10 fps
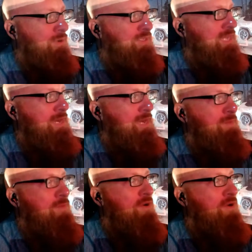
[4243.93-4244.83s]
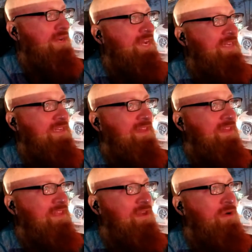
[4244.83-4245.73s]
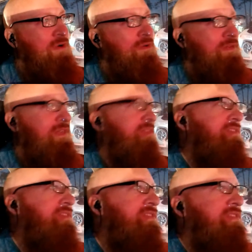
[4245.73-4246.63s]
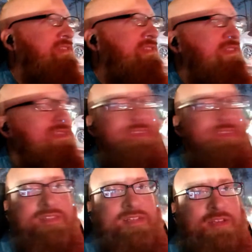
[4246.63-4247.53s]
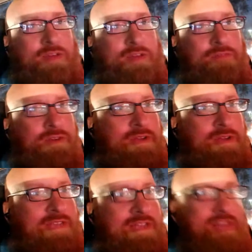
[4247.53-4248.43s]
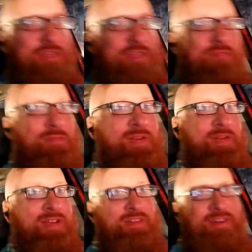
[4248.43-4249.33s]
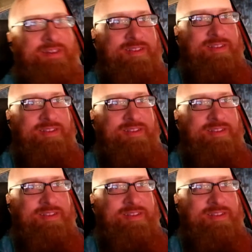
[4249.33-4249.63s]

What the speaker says: sun, more heat, less cold. Good for you guys, not as good for me down here.